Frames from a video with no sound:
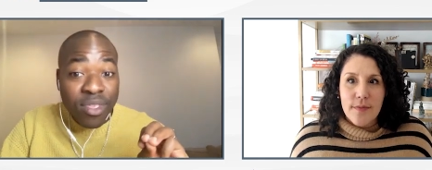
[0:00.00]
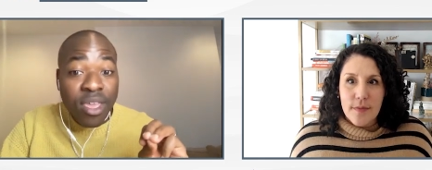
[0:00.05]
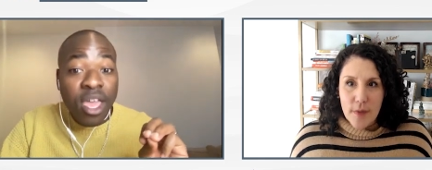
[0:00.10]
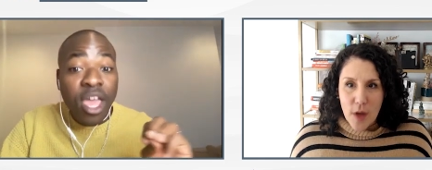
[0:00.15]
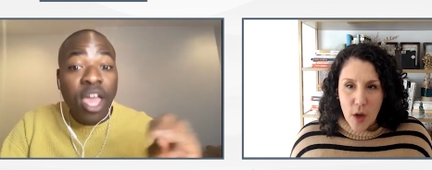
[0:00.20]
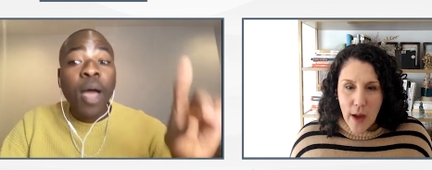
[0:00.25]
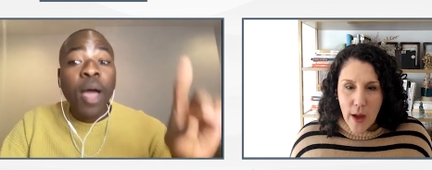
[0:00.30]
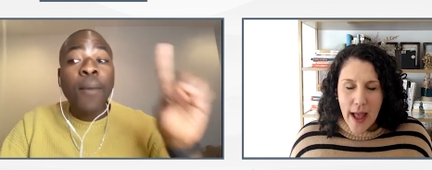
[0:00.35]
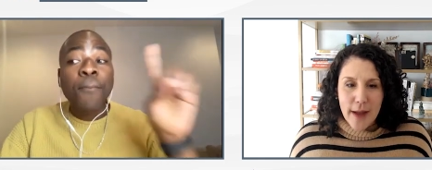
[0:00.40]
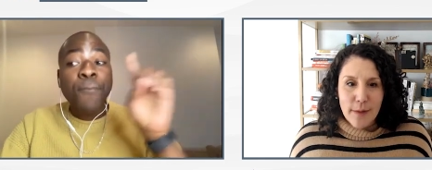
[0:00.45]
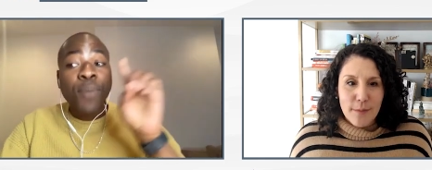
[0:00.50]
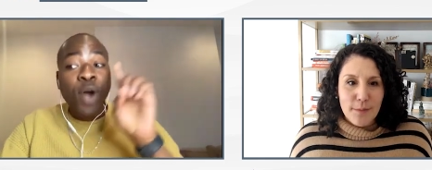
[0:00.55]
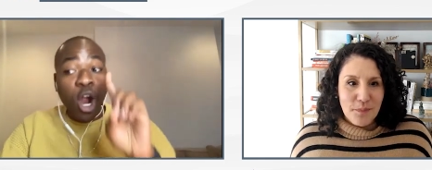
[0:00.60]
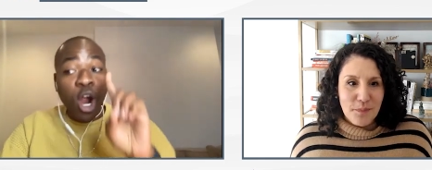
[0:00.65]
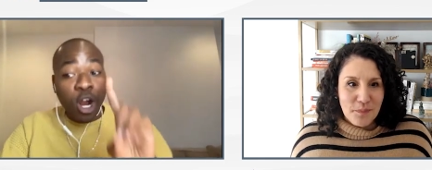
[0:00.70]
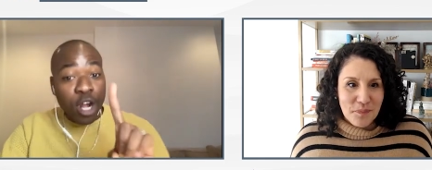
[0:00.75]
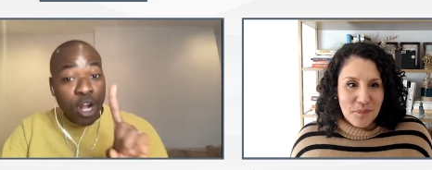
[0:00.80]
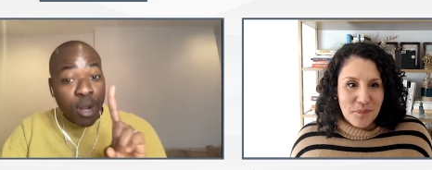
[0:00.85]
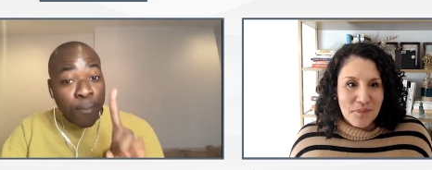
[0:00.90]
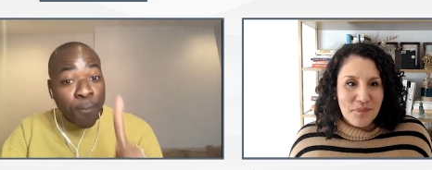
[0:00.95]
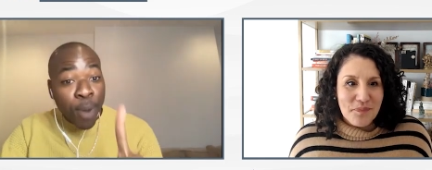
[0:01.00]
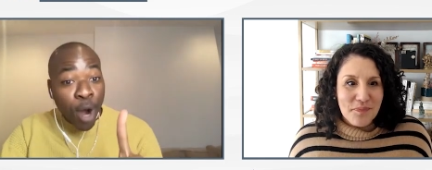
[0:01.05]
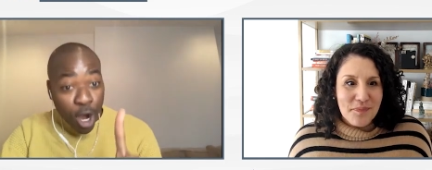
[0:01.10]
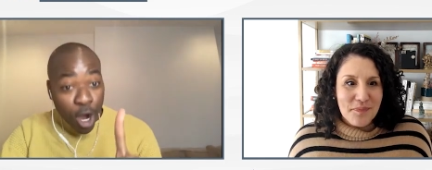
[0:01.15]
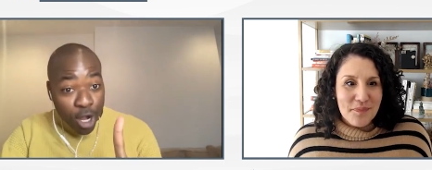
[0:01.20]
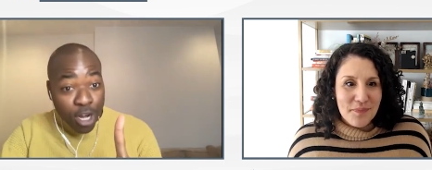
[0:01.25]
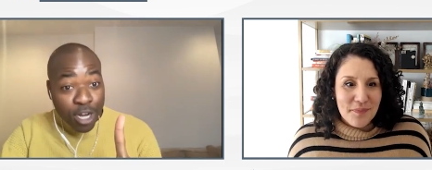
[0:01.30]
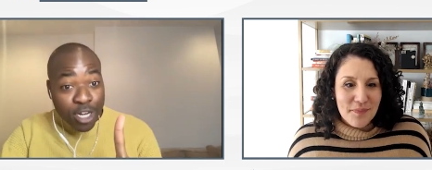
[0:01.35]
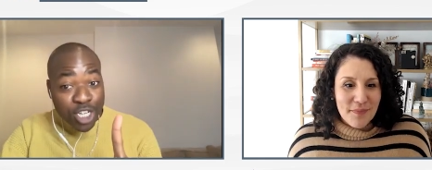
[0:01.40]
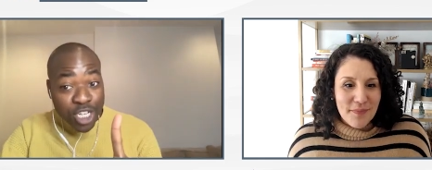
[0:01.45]
Speaker 1: Okay. Part-
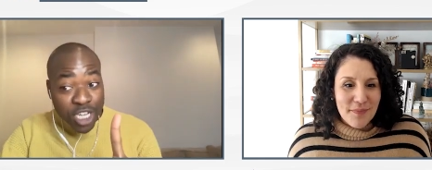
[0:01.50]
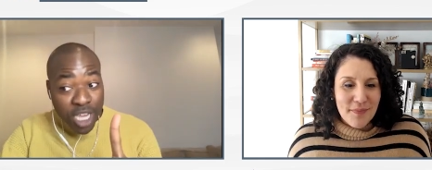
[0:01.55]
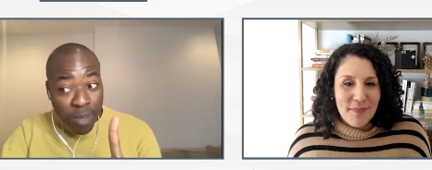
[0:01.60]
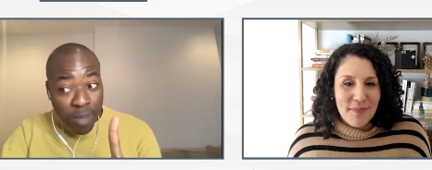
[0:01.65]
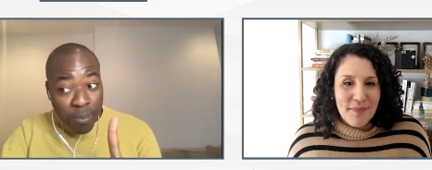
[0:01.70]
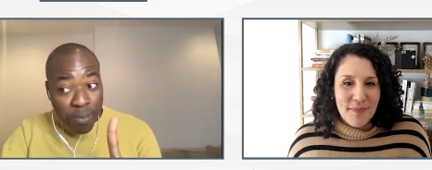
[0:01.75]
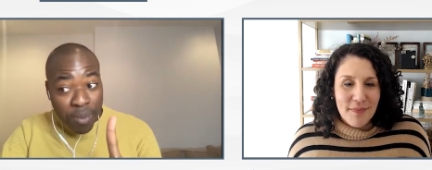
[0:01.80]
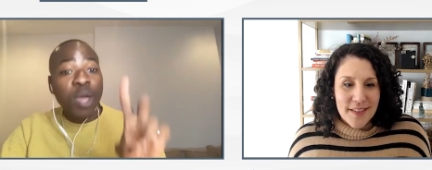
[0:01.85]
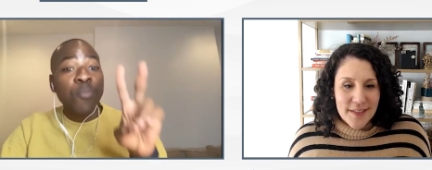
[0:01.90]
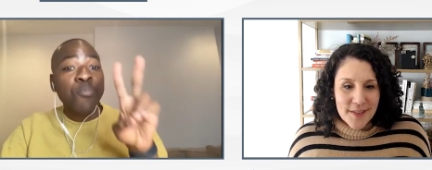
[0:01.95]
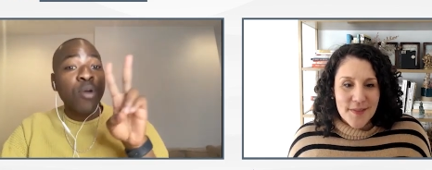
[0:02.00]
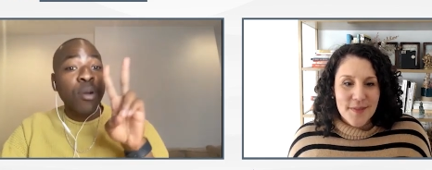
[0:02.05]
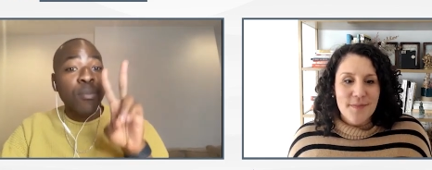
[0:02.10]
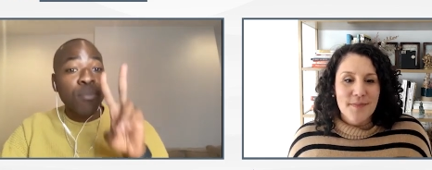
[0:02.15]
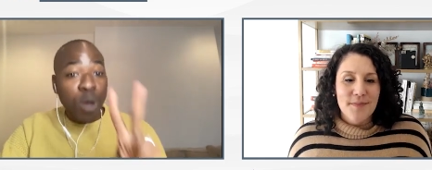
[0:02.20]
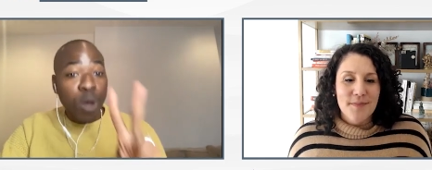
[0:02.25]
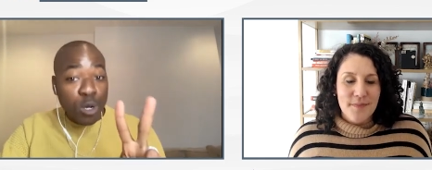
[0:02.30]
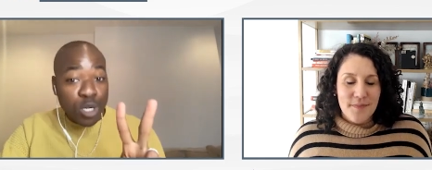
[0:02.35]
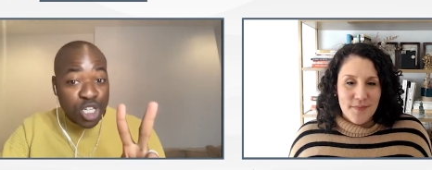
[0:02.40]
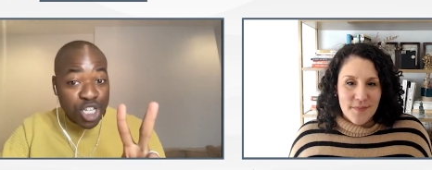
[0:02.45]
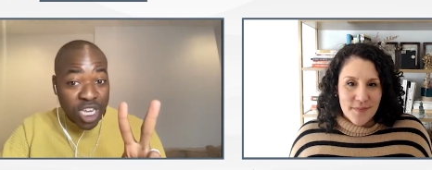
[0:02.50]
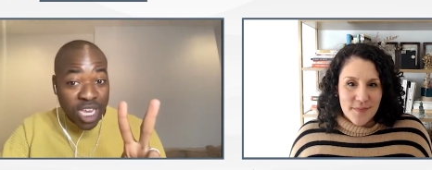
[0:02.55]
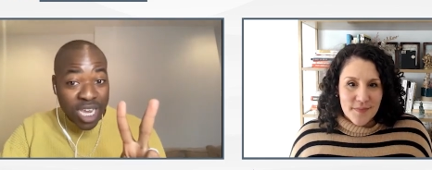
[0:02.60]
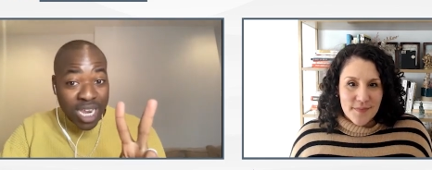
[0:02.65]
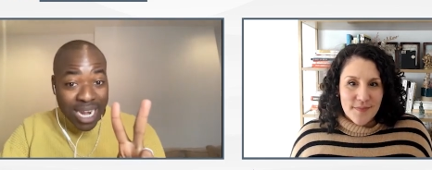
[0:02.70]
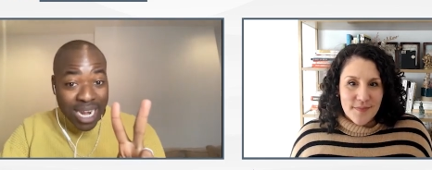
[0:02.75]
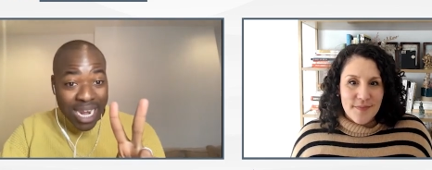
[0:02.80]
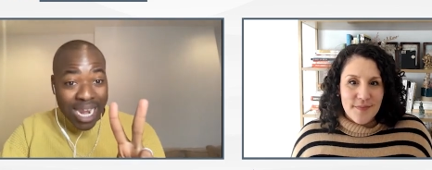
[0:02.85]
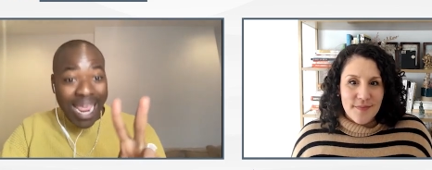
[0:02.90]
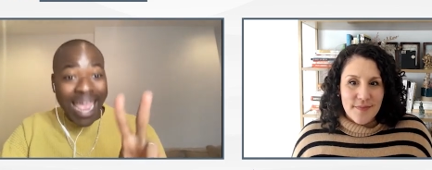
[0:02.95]
partnership,
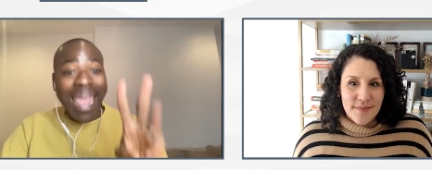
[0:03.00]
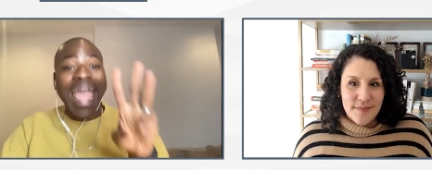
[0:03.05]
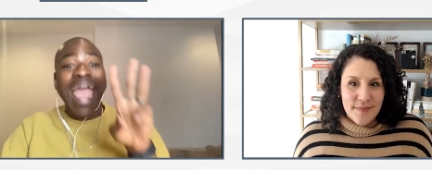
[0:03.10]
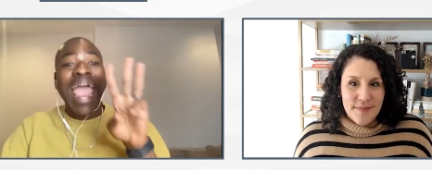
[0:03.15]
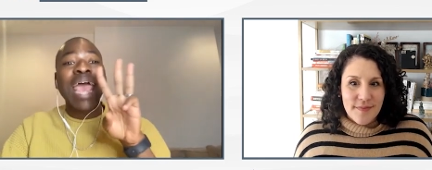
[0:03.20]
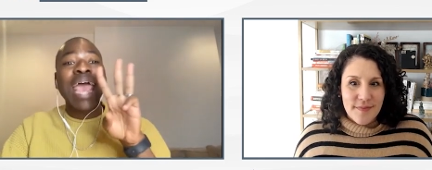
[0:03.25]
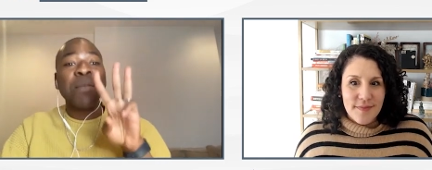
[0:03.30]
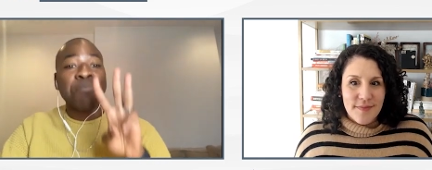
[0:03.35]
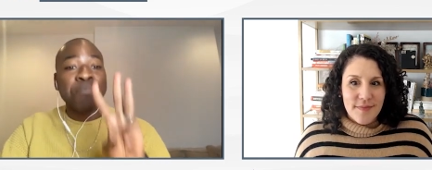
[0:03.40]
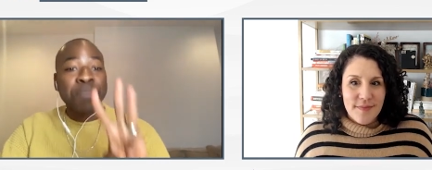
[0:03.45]
promotion, and